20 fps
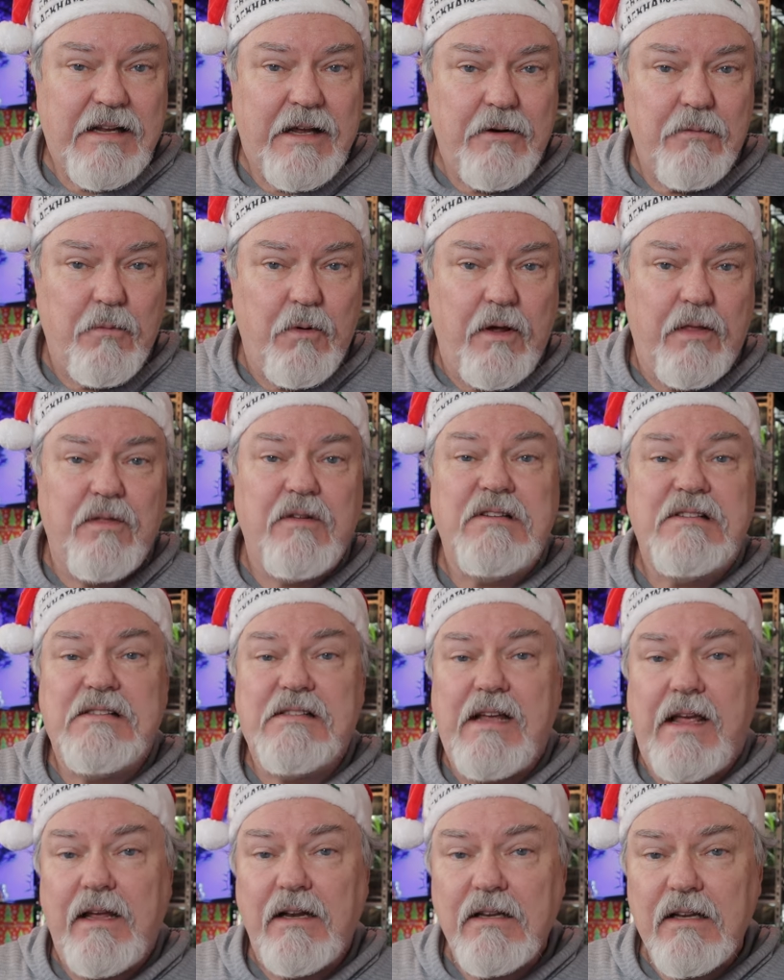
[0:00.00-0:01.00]
night with
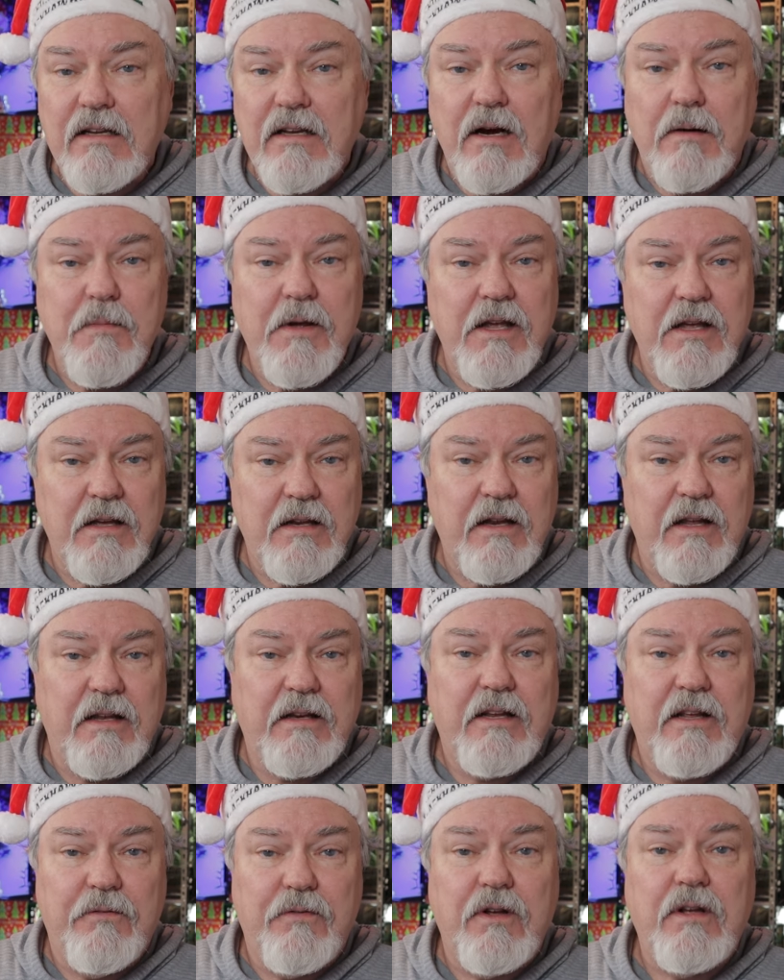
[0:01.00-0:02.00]
Santa coming in
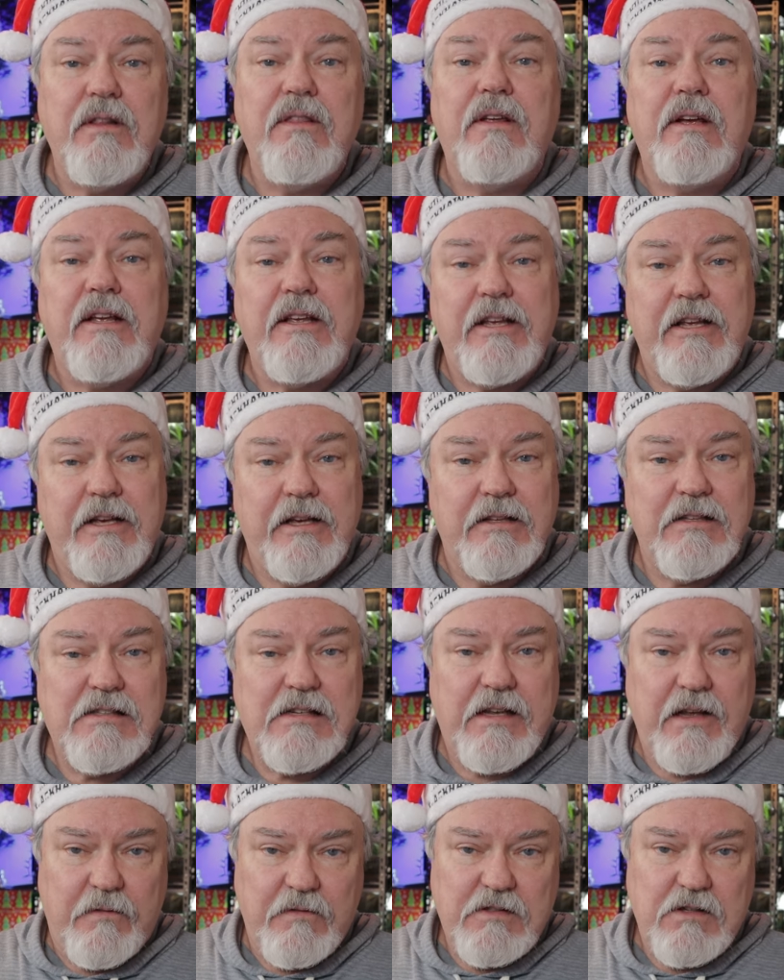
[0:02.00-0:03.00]
and giving the
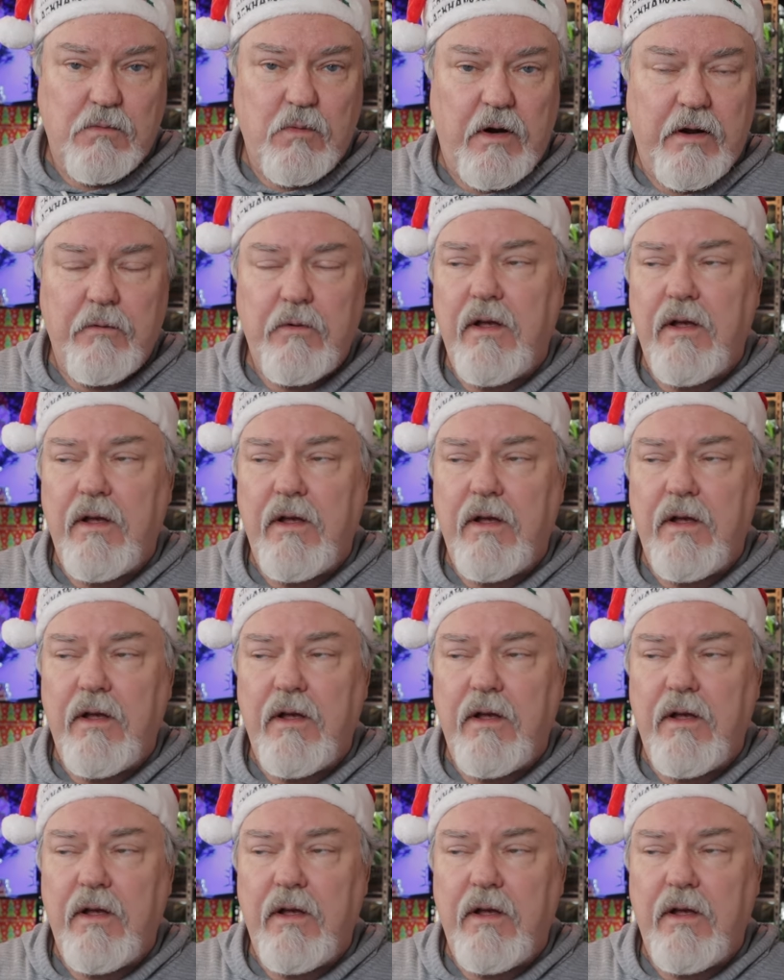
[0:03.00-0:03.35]
kids gifts away.